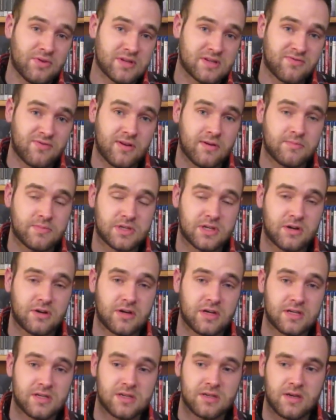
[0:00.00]
this film
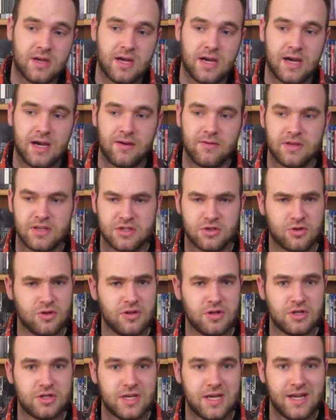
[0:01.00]
series, this
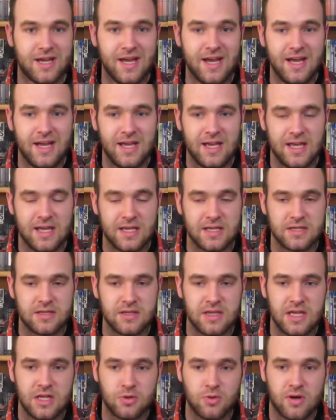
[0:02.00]
trilogy,
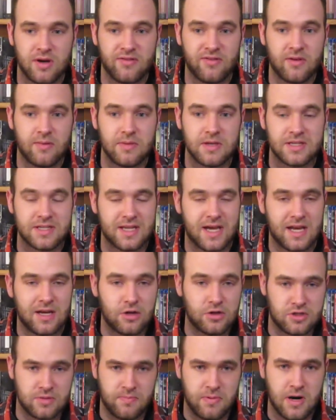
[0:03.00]
is each one of them is 9
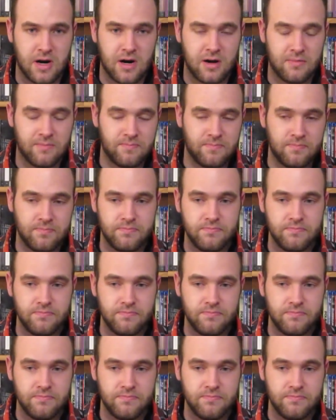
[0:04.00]
years apart